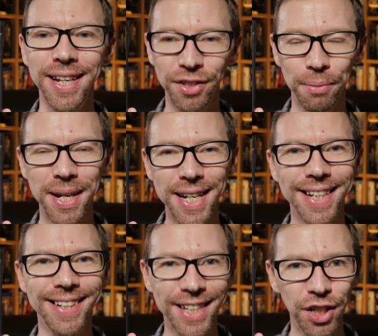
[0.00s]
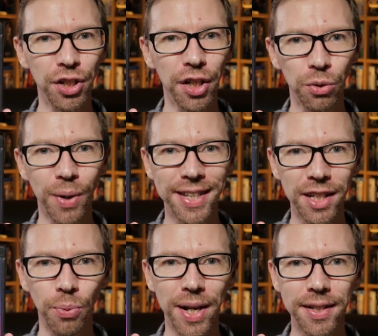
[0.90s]
intermediate this year
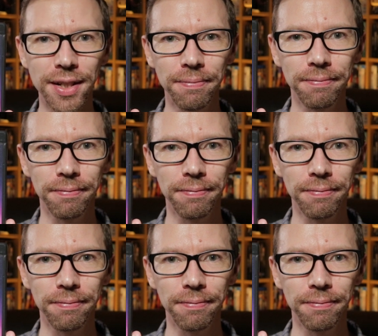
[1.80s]
2020.